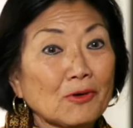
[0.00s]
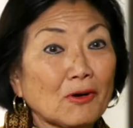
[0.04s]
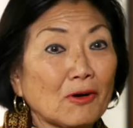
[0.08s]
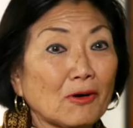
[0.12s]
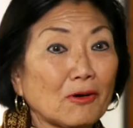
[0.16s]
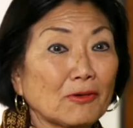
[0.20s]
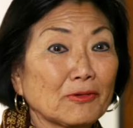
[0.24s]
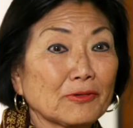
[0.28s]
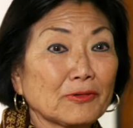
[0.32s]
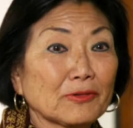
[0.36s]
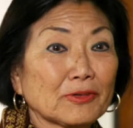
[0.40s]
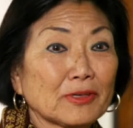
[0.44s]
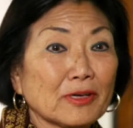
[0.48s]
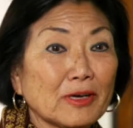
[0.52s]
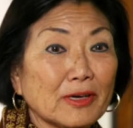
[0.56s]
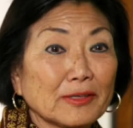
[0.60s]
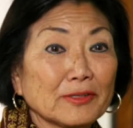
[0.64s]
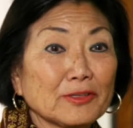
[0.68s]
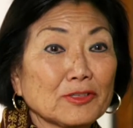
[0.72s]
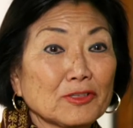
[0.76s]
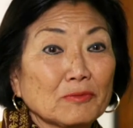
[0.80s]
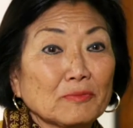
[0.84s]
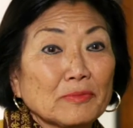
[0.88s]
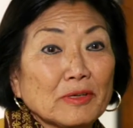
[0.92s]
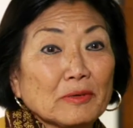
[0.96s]
Call your
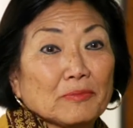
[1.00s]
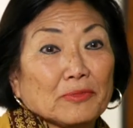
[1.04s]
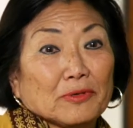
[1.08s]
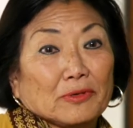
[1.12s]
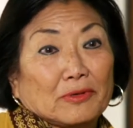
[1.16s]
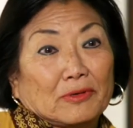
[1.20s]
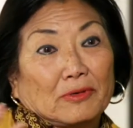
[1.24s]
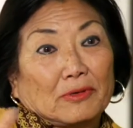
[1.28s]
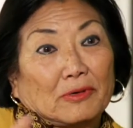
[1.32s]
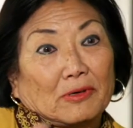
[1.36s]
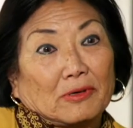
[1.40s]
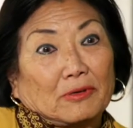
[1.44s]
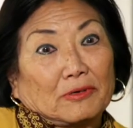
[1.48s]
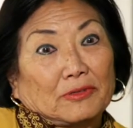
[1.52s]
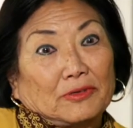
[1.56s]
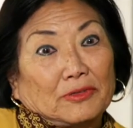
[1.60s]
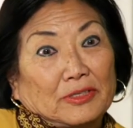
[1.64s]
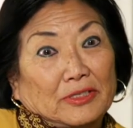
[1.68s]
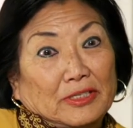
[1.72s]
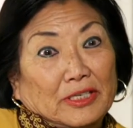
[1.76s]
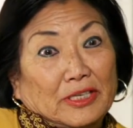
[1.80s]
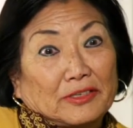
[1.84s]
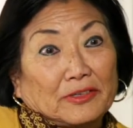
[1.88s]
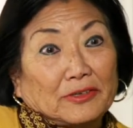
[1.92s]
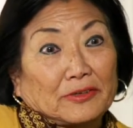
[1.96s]
council member, call your
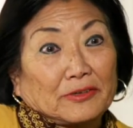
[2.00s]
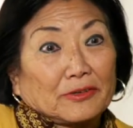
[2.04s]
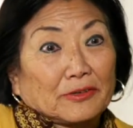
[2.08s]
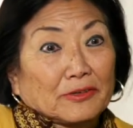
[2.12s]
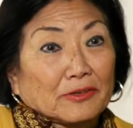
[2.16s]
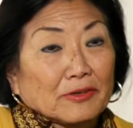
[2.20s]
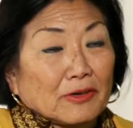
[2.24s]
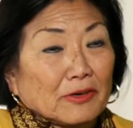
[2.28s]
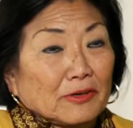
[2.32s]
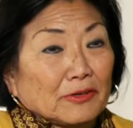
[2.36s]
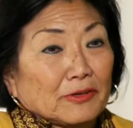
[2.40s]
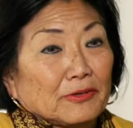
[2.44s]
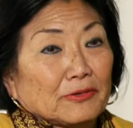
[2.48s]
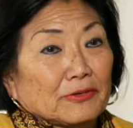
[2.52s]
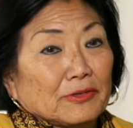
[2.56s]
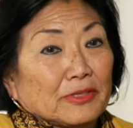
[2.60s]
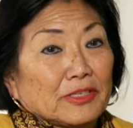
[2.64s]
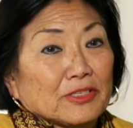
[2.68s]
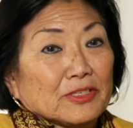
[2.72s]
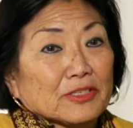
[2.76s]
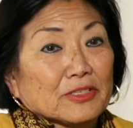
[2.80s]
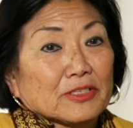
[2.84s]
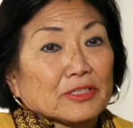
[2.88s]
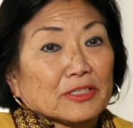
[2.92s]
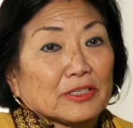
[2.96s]
senator, call your
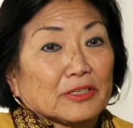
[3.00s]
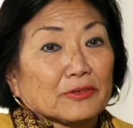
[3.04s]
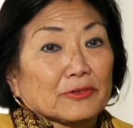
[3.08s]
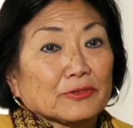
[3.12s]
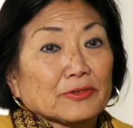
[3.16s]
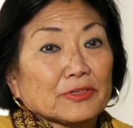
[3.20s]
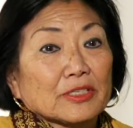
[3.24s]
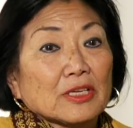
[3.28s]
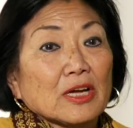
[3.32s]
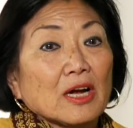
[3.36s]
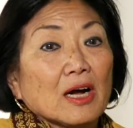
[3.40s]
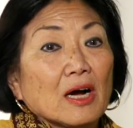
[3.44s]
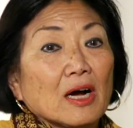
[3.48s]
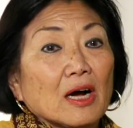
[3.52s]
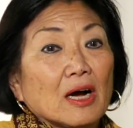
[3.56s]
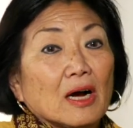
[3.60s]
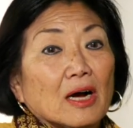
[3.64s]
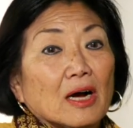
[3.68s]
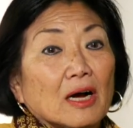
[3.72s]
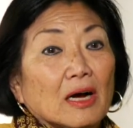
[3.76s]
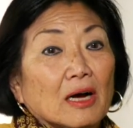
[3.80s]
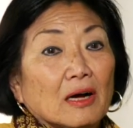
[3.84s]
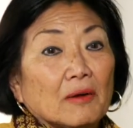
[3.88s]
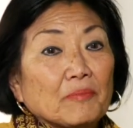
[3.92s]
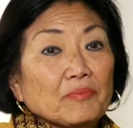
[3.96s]
legislators,
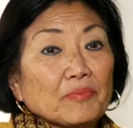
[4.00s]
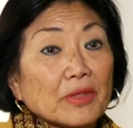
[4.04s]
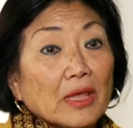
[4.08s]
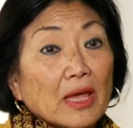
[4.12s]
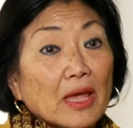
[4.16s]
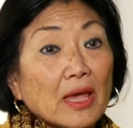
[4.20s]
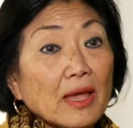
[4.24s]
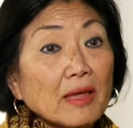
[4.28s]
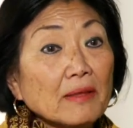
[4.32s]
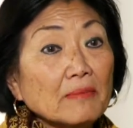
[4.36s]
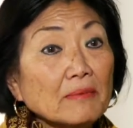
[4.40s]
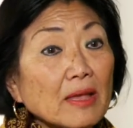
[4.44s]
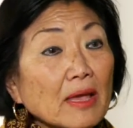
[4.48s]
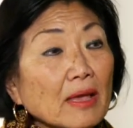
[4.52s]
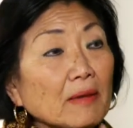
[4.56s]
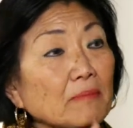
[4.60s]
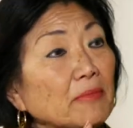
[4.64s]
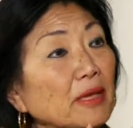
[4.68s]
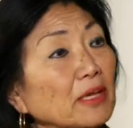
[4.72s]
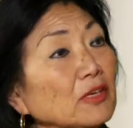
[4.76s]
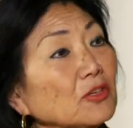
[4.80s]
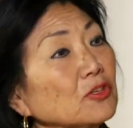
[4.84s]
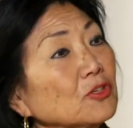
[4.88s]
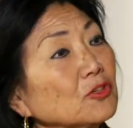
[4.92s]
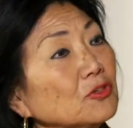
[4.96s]
um, and, and
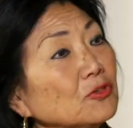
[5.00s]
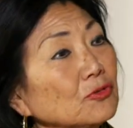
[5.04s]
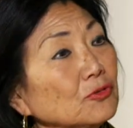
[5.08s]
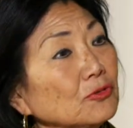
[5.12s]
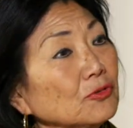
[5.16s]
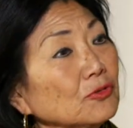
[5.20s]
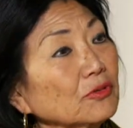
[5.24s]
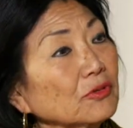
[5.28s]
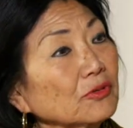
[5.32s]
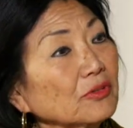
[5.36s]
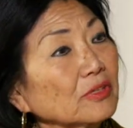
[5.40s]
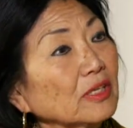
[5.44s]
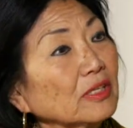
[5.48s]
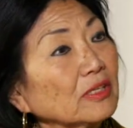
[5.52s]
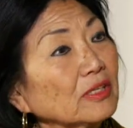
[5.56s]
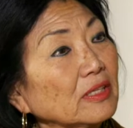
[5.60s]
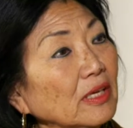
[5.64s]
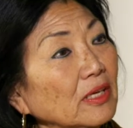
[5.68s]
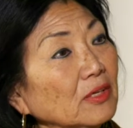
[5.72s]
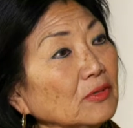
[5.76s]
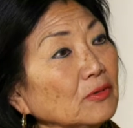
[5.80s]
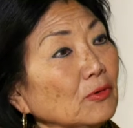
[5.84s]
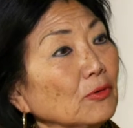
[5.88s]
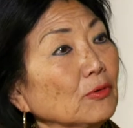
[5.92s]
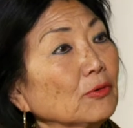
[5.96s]
make sure that
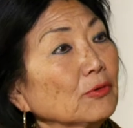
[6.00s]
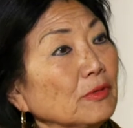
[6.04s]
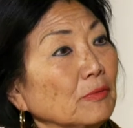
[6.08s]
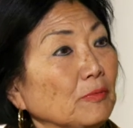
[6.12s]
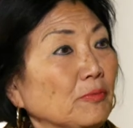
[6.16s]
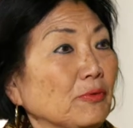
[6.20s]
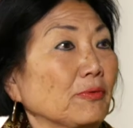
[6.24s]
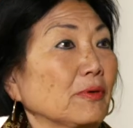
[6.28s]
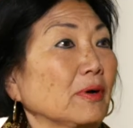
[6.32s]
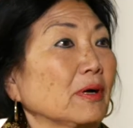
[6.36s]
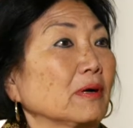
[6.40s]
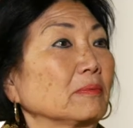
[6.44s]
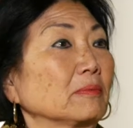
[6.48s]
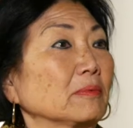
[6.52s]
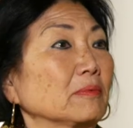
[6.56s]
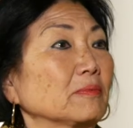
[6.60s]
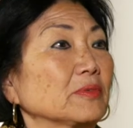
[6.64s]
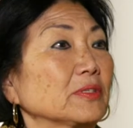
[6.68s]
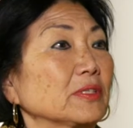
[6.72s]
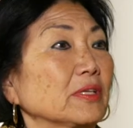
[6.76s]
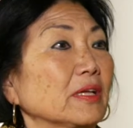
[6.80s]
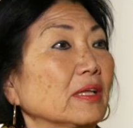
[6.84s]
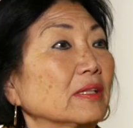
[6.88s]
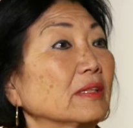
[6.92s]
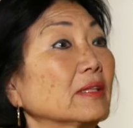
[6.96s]
they know the
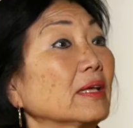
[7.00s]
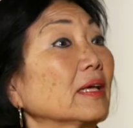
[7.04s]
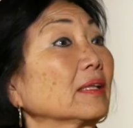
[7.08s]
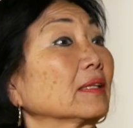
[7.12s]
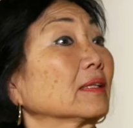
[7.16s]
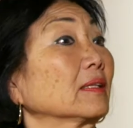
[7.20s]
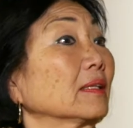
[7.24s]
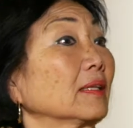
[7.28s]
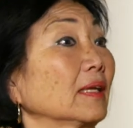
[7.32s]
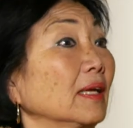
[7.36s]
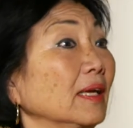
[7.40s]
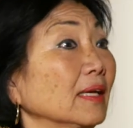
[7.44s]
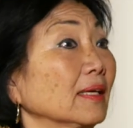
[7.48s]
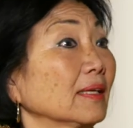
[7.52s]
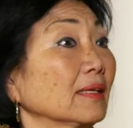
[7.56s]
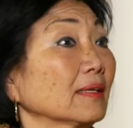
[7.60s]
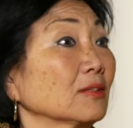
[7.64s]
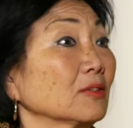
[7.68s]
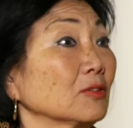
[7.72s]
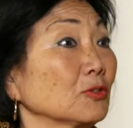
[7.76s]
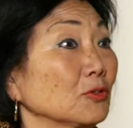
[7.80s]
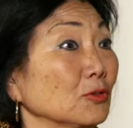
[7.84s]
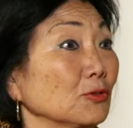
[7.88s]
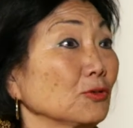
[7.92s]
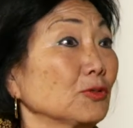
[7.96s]
problems and that they
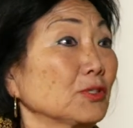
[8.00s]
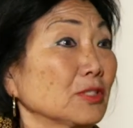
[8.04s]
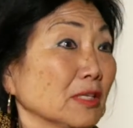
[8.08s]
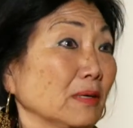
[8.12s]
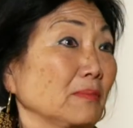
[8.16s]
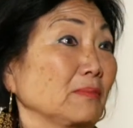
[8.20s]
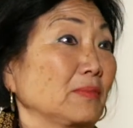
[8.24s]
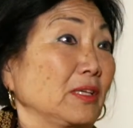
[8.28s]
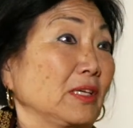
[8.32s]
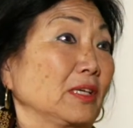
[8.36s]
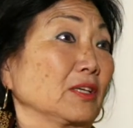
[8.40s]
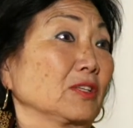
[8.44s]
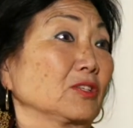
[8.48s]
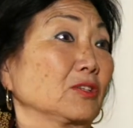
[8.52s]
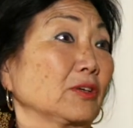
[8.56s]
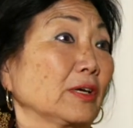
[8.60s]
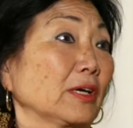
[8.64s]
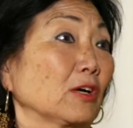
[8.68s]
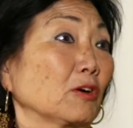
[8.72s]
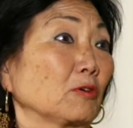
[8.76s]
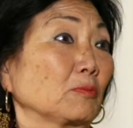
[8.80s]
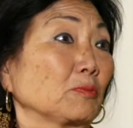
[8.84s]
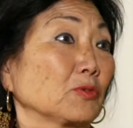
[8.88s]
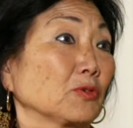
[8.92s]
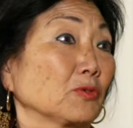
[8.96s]
do something to
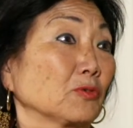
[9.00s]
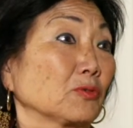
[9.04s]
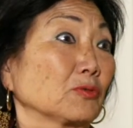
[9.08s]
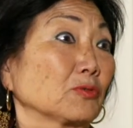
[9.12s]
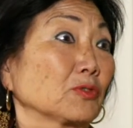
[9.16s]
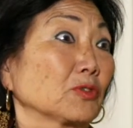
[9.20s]
help you.